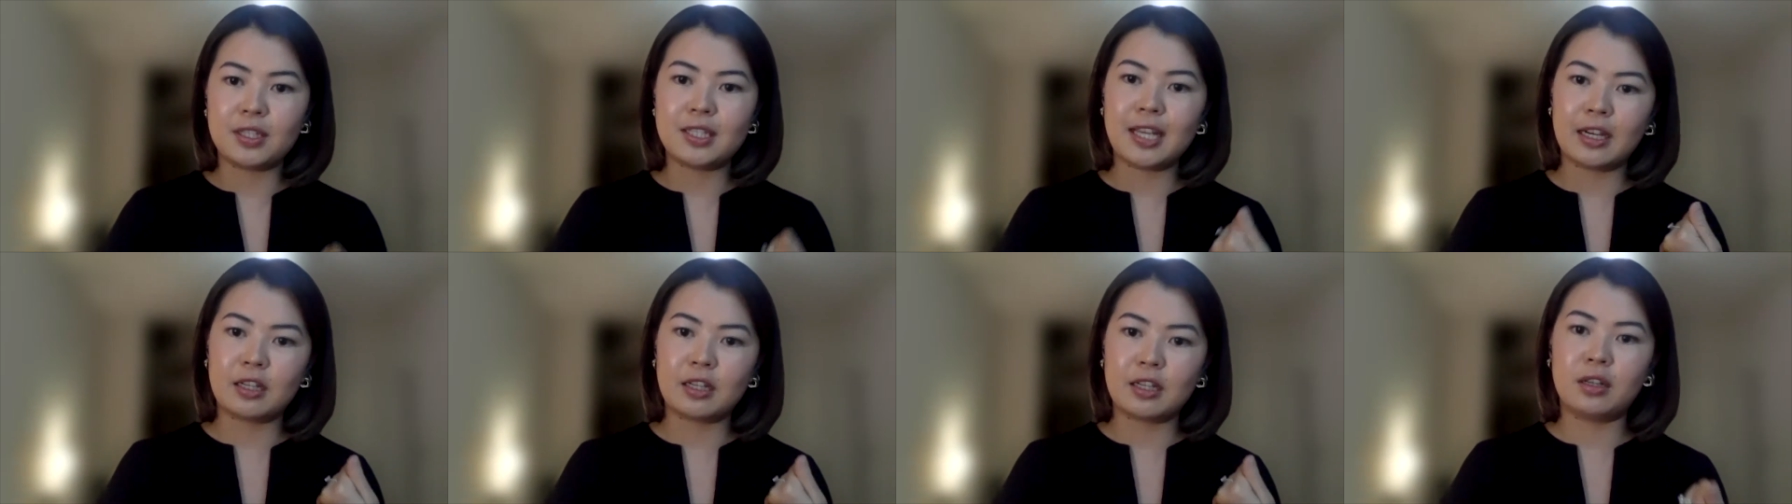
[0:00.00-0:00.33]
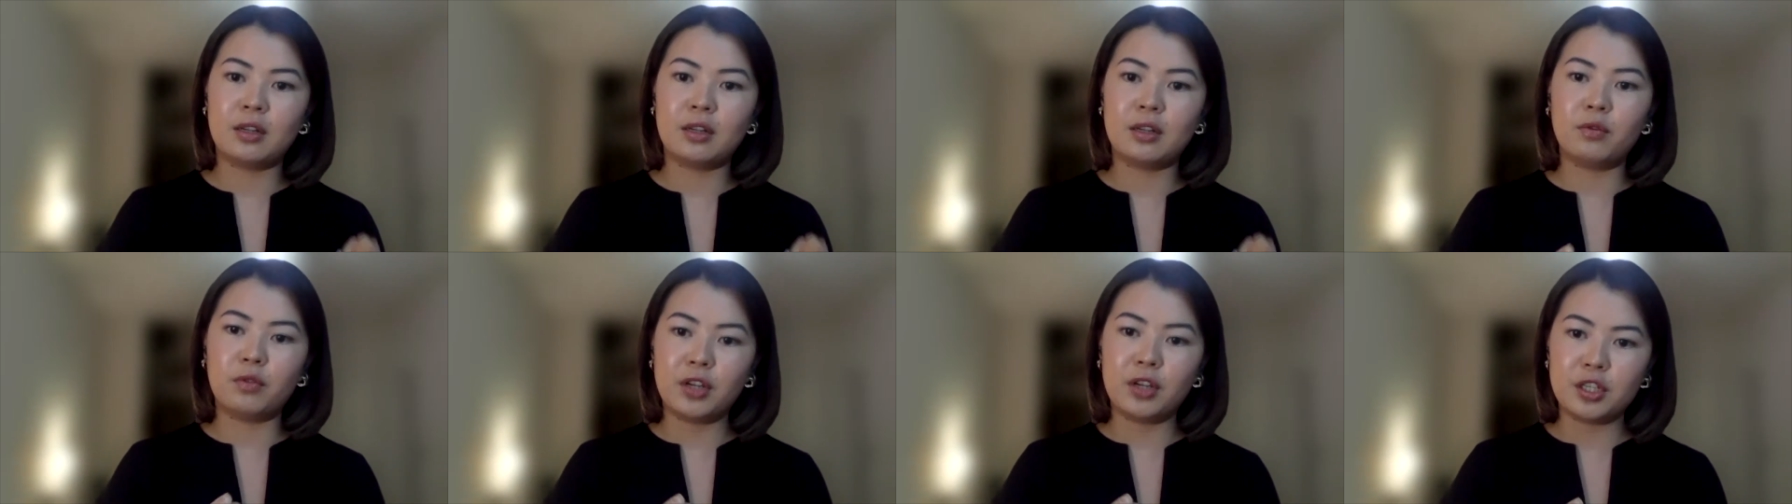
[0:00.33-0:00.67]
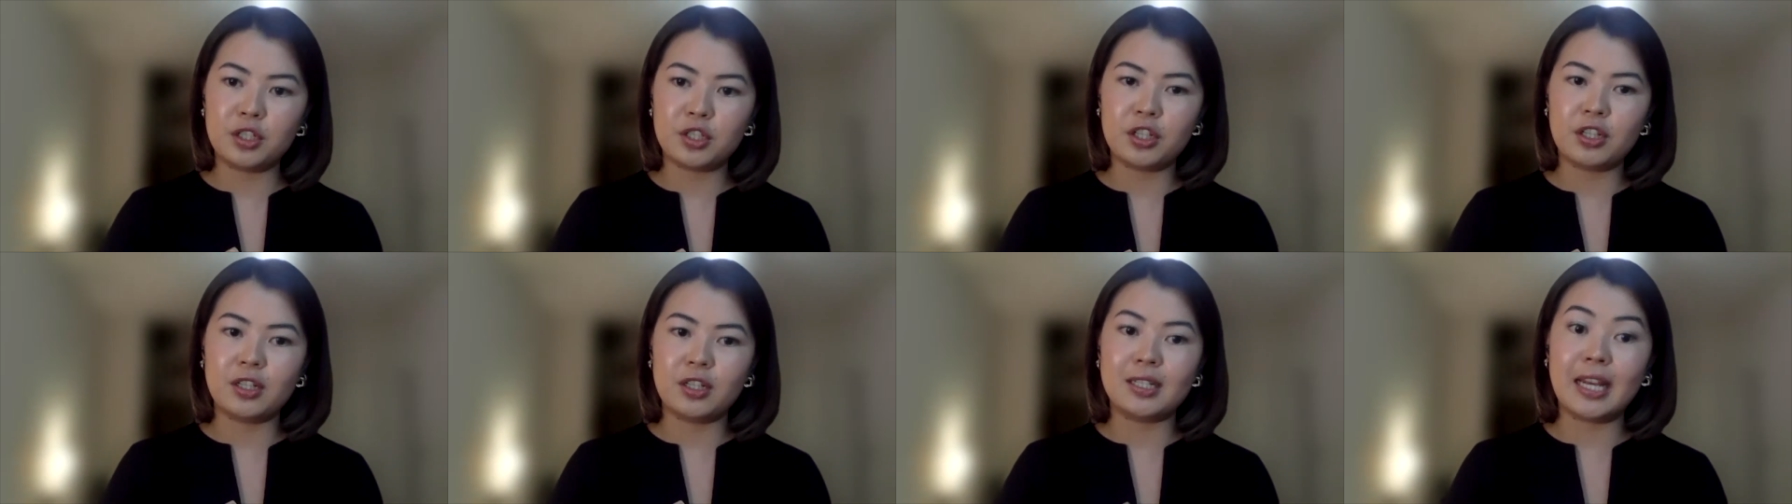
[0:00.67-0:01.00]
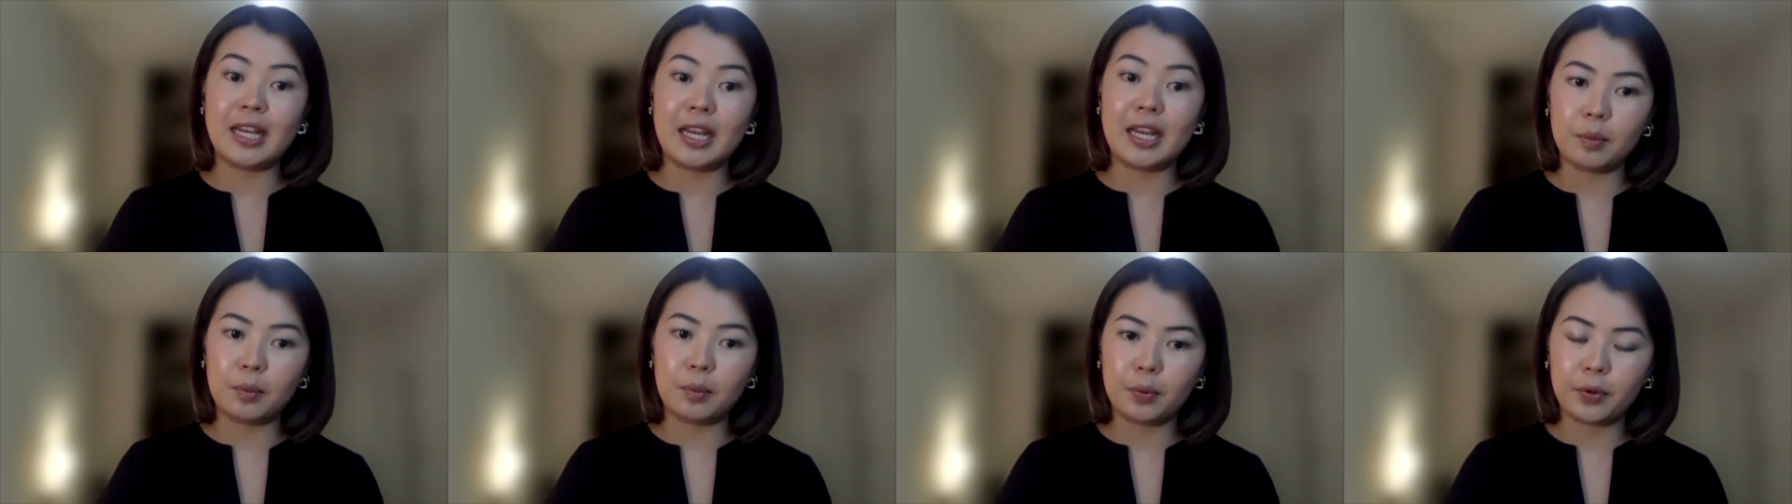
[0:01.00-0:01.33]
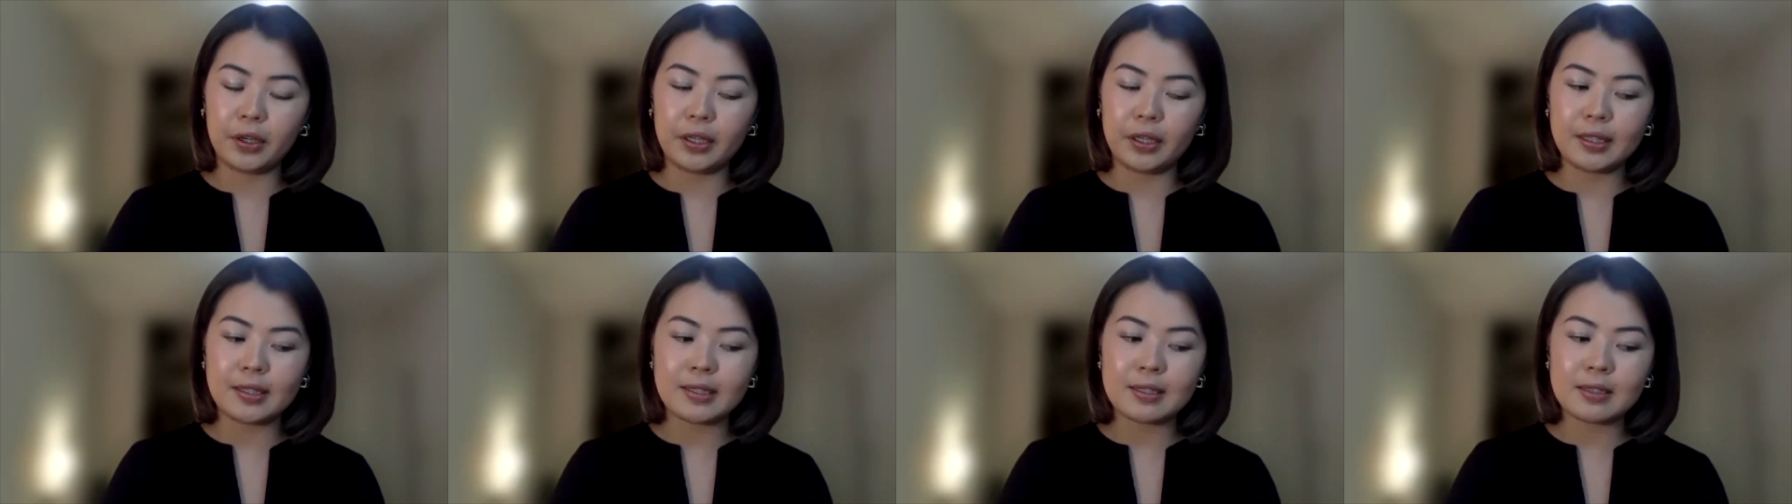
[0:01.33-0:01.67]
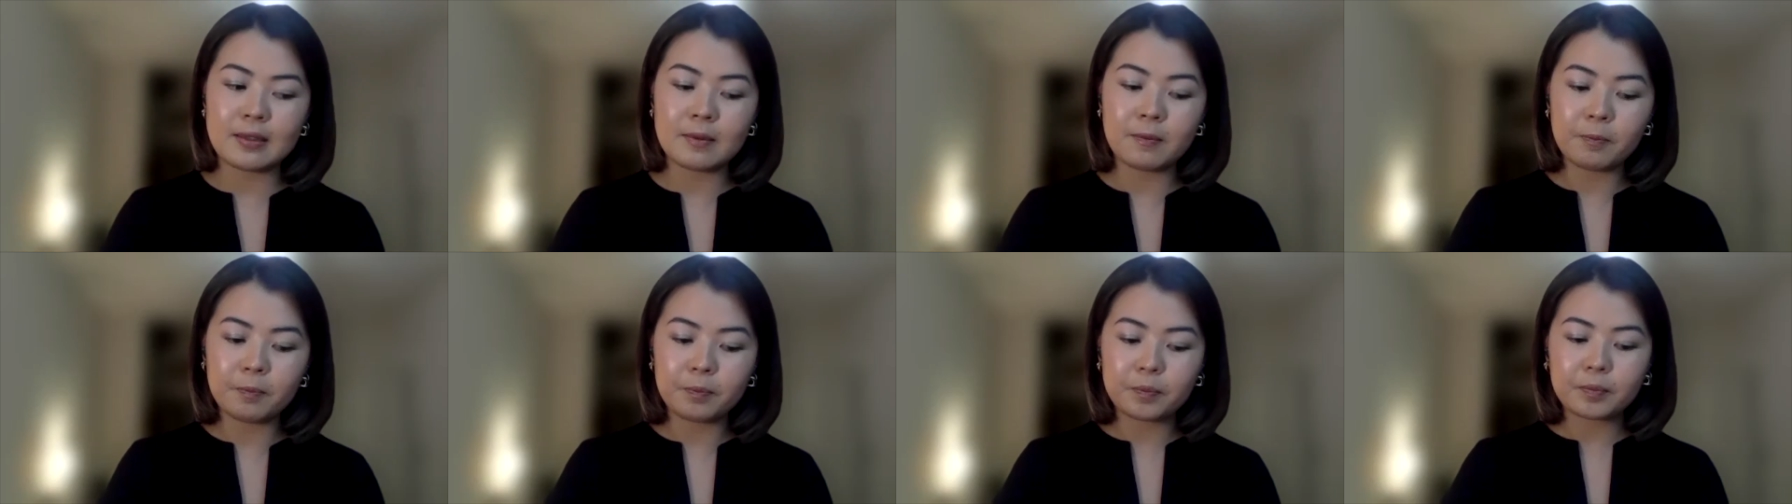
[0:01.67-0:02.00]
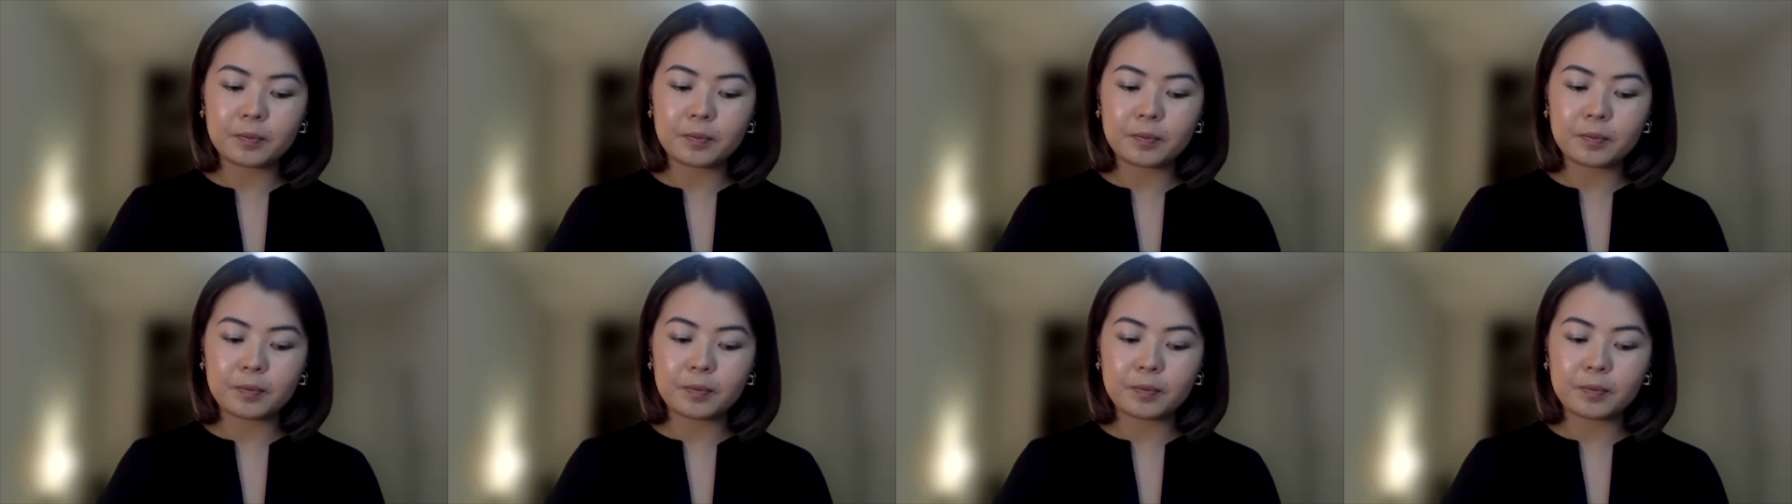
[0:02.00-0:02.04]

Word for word: sector and region data points.